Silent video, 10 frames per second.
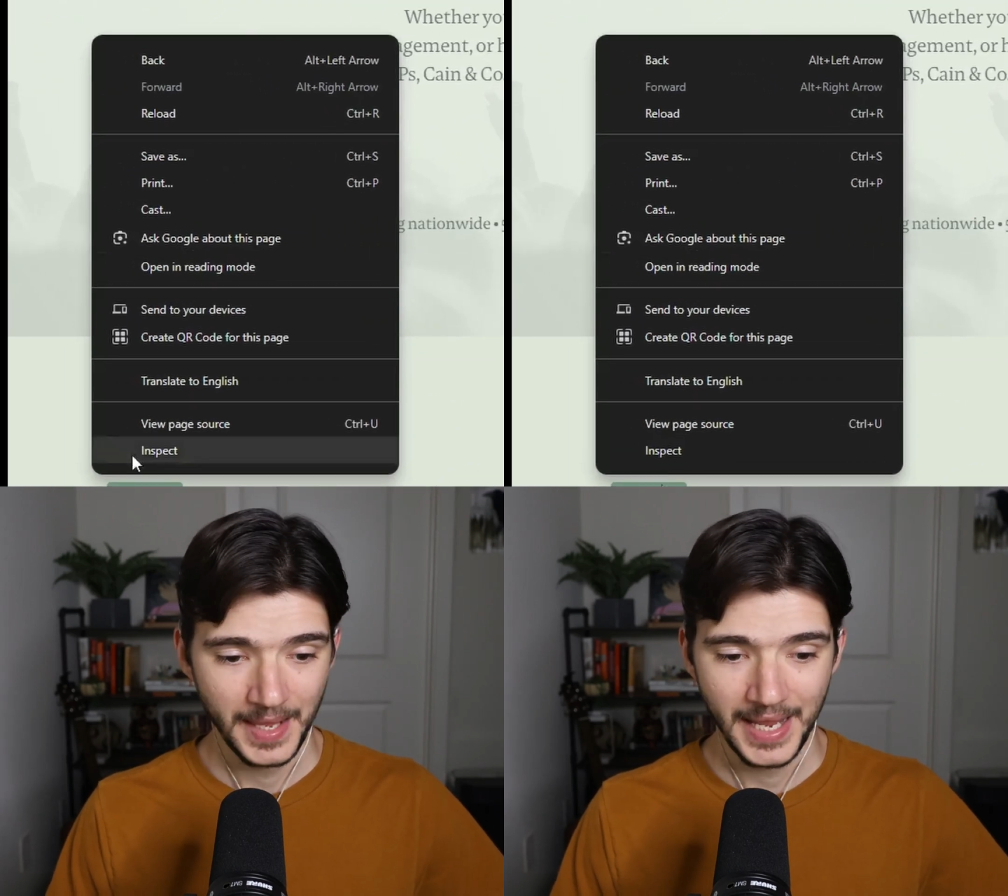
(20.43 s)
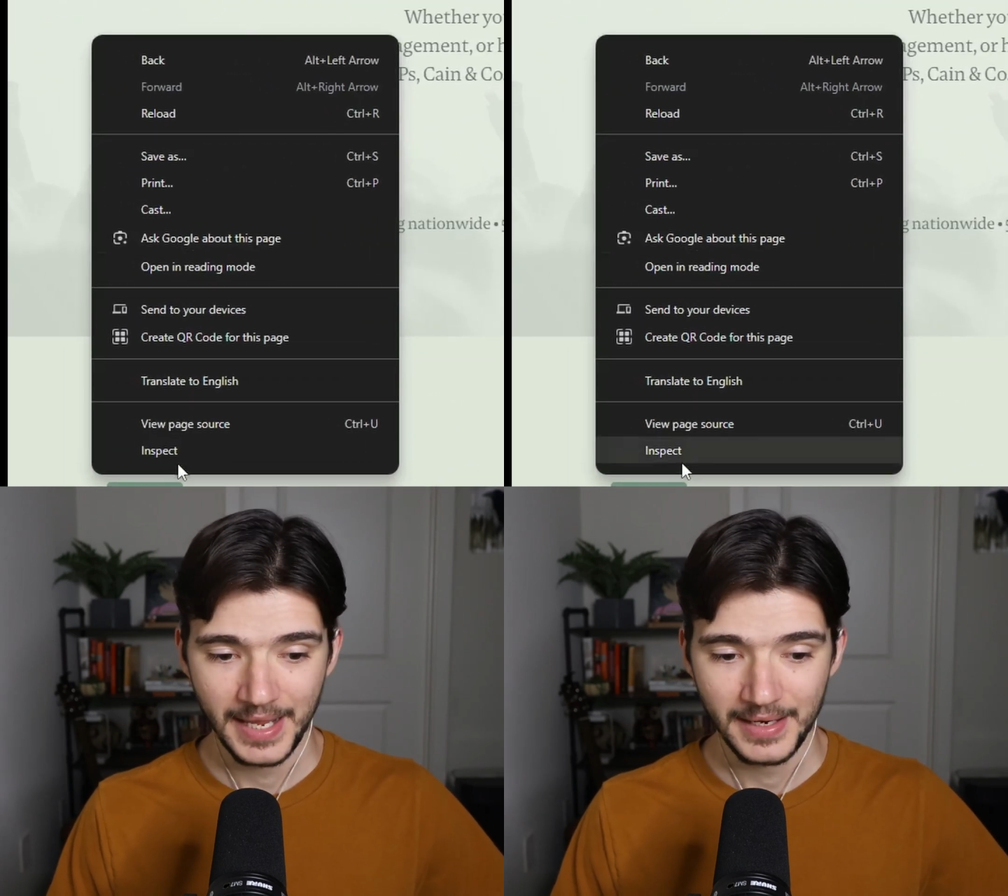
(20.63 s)

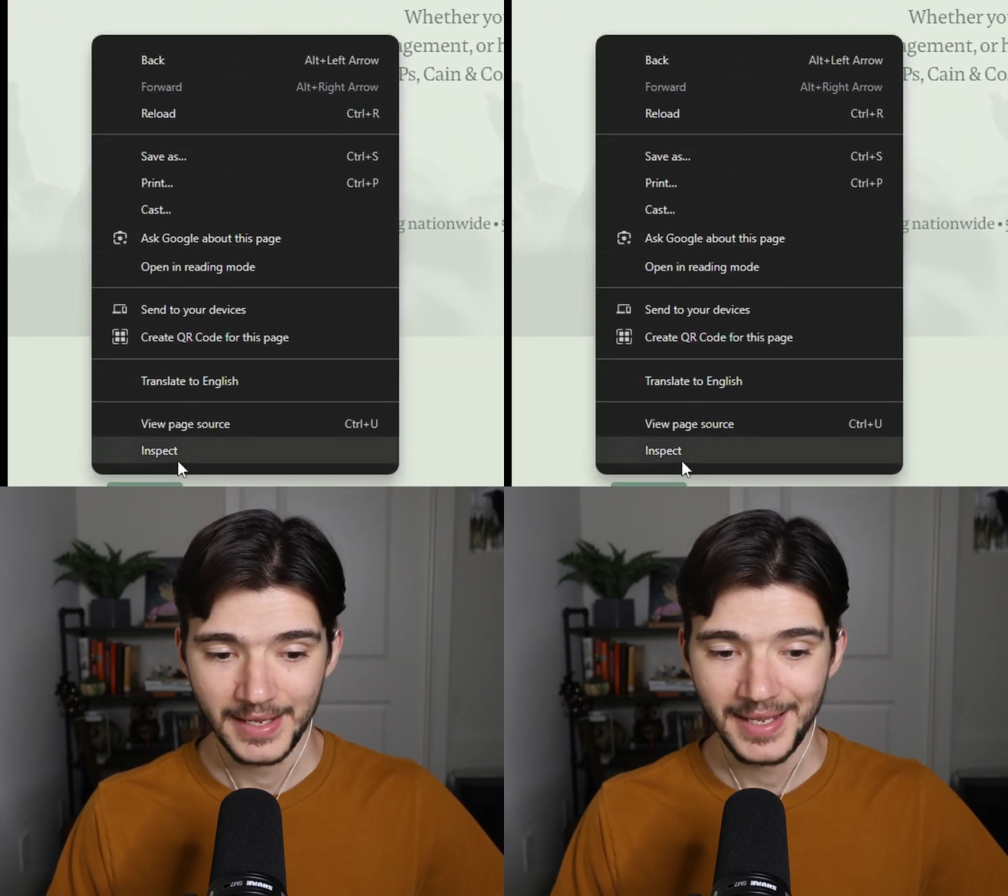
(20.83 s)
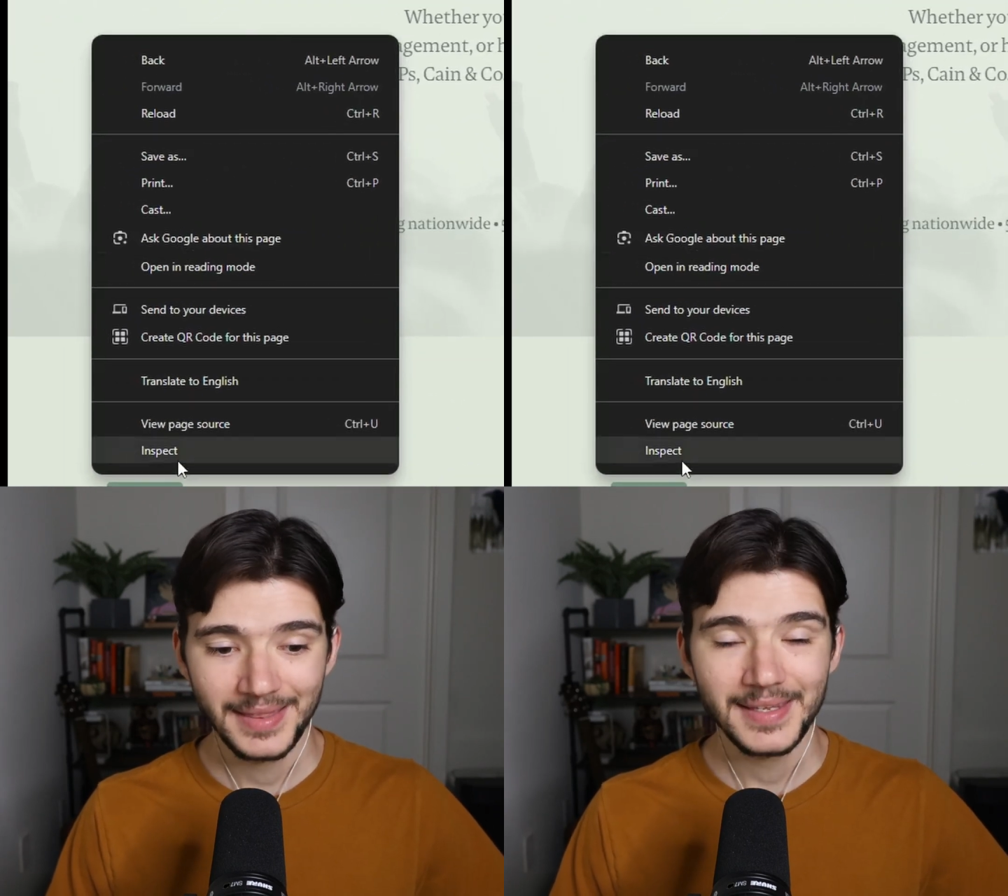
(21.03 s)
and
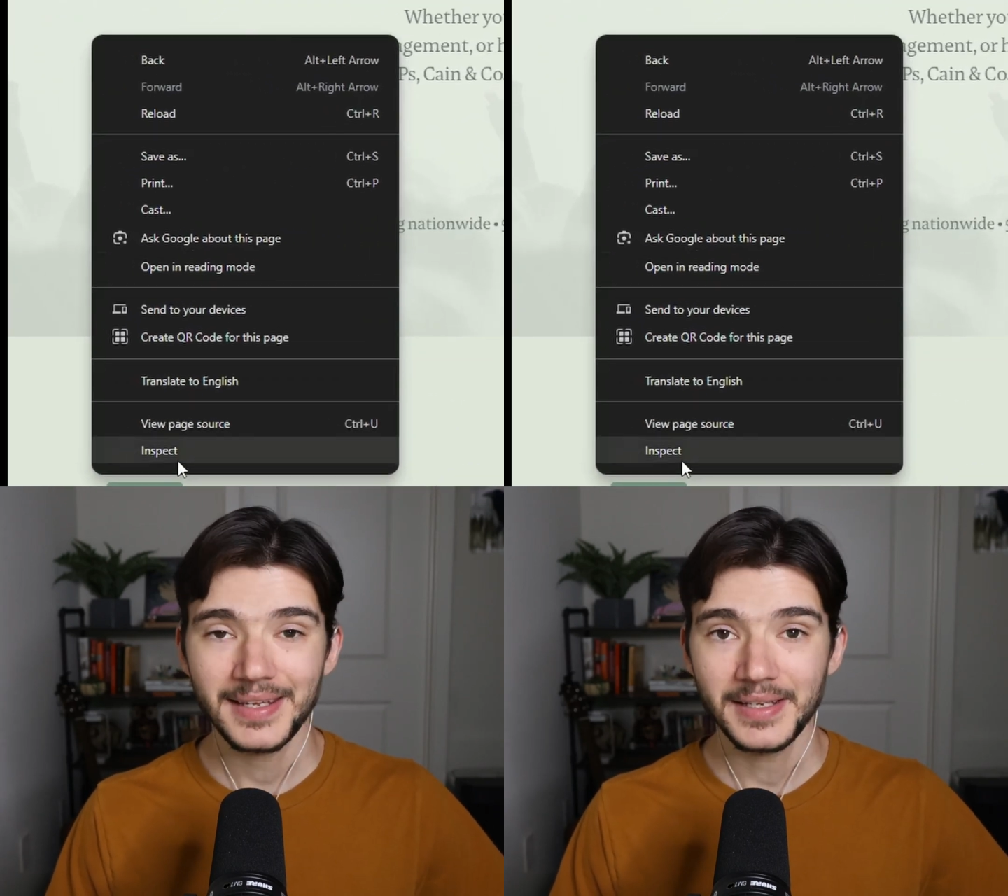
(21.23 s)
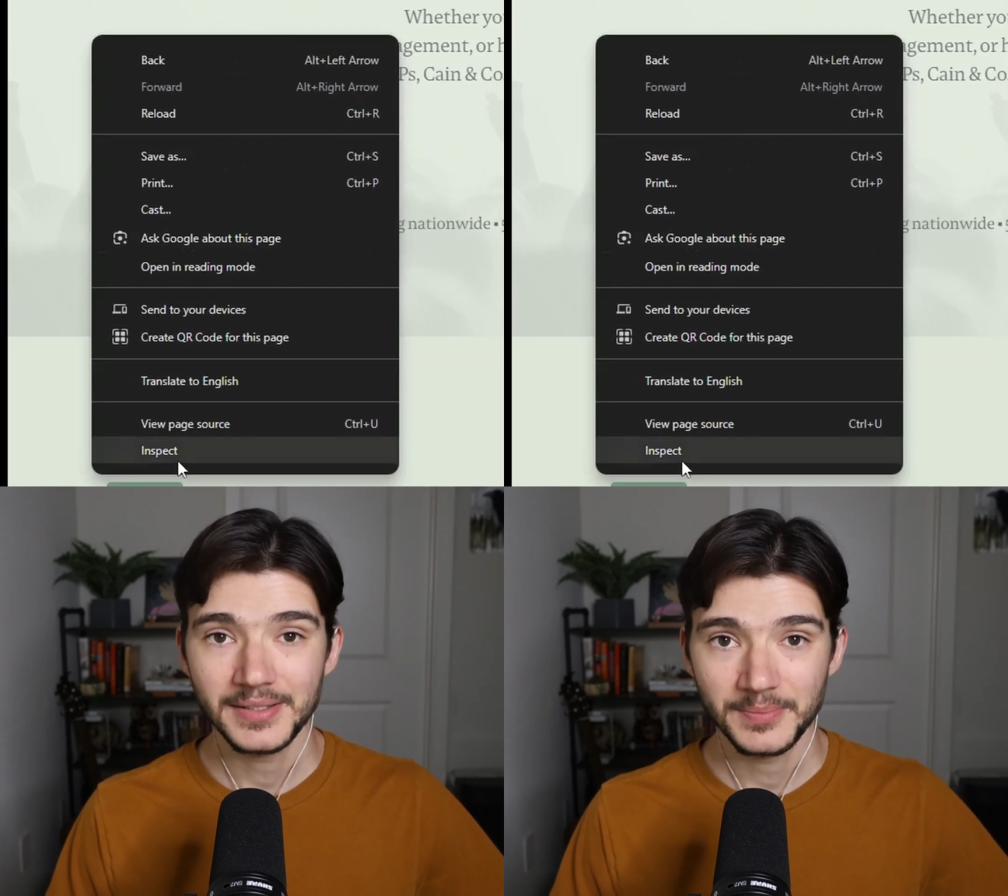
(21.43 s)
hit the
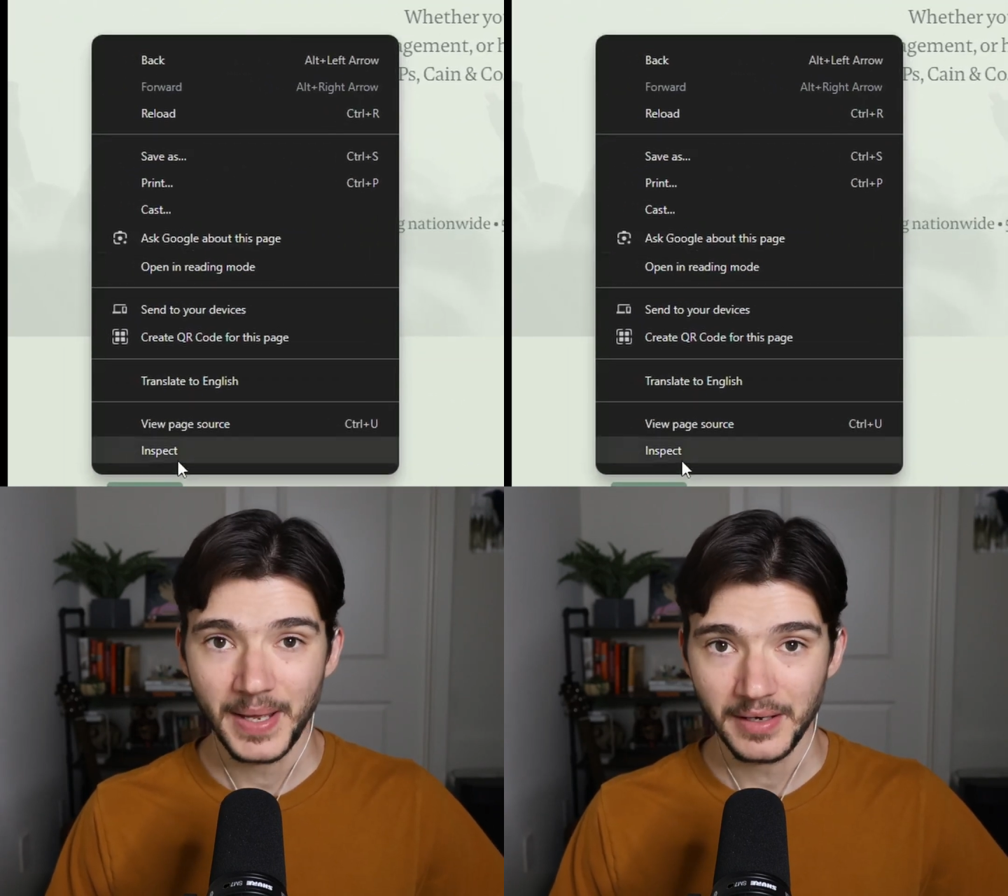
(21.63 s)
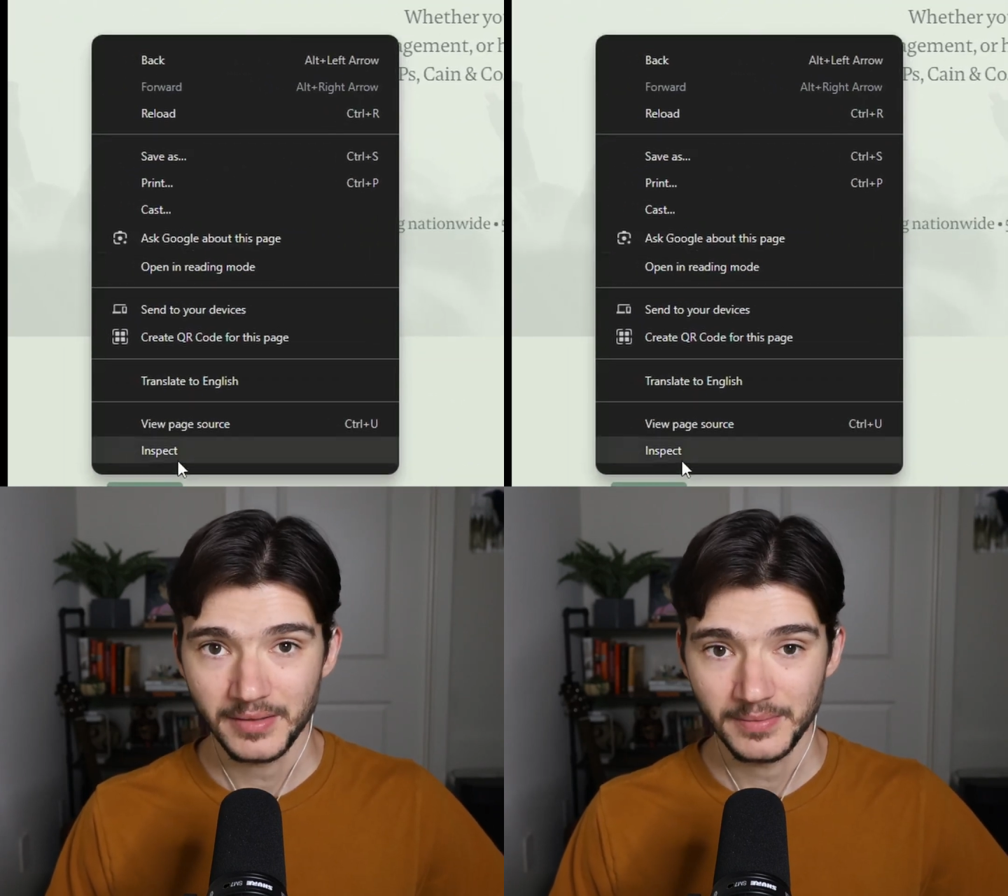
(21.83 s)
inspect